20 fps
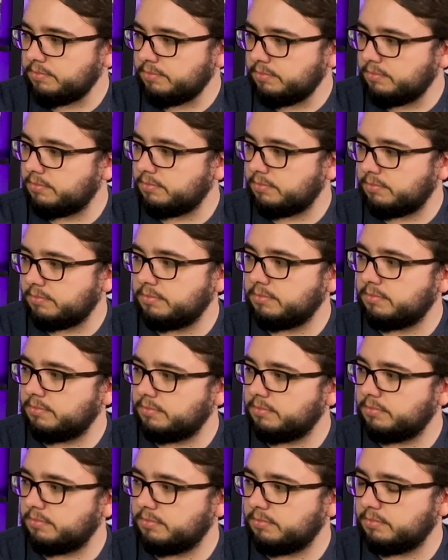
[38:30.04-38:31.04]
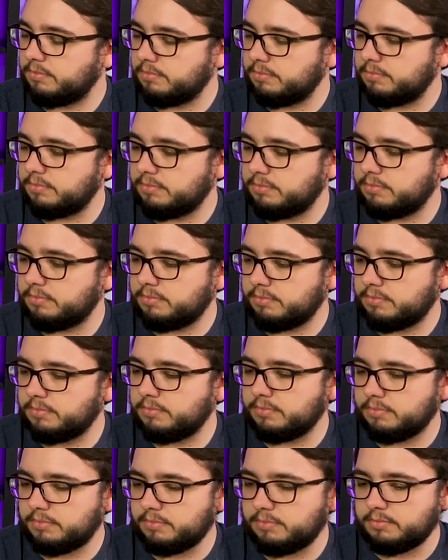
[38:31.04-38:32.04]

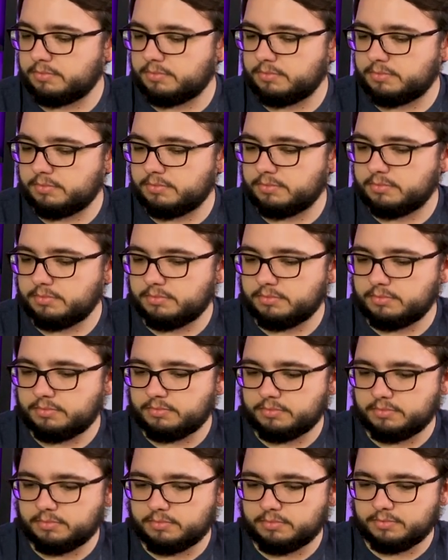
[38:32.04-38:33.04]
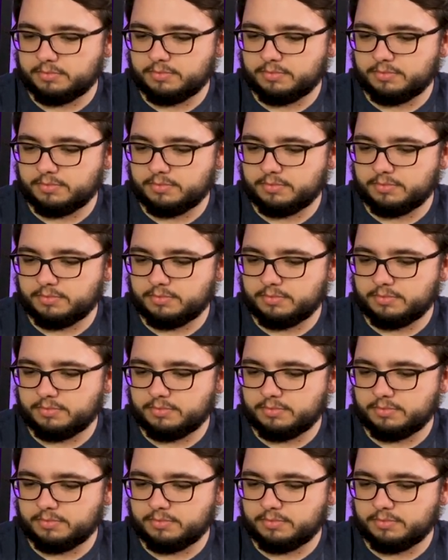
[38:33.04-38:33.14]
(not speaking)